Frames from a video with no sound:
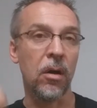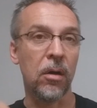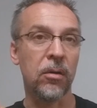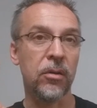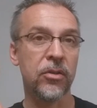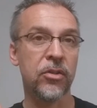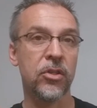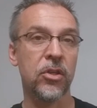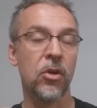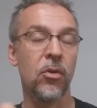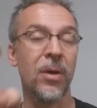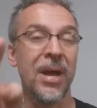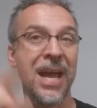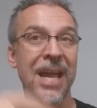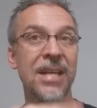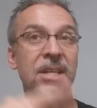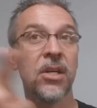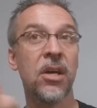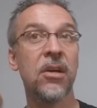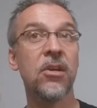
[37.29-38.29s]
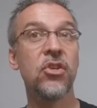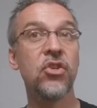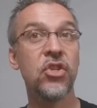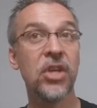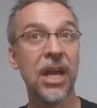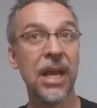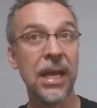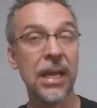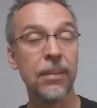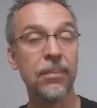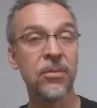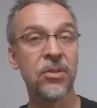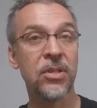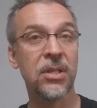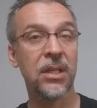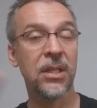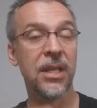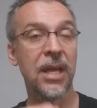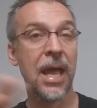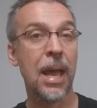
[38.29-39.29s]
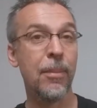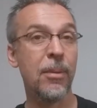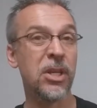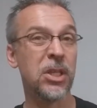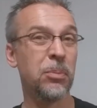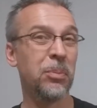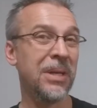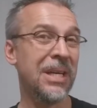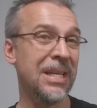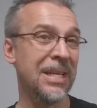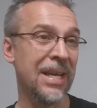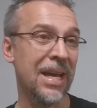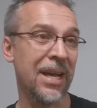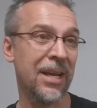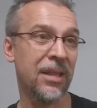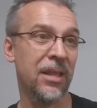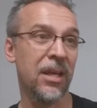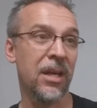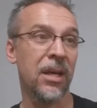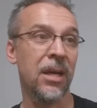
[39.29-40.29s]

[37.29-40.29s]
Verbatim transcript: Also, Anton James did the M S P deck,